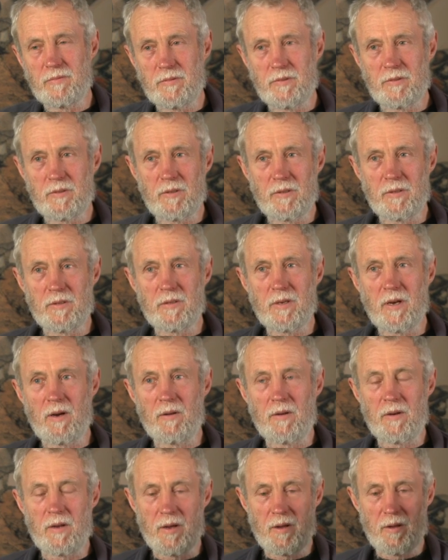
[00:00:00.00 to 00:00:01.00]
You couldn't
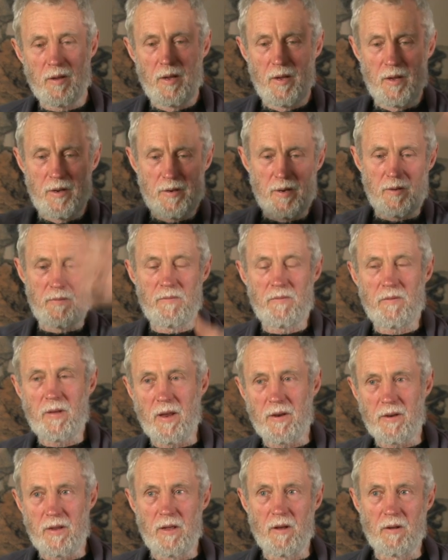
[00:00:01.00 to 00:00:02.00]
go. You know, it didn't
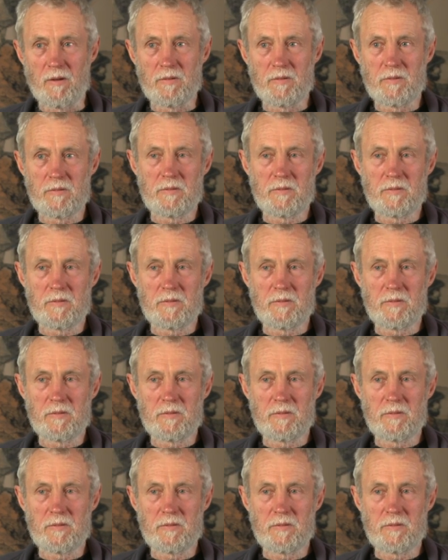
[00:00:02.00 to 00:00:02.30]
flatten out.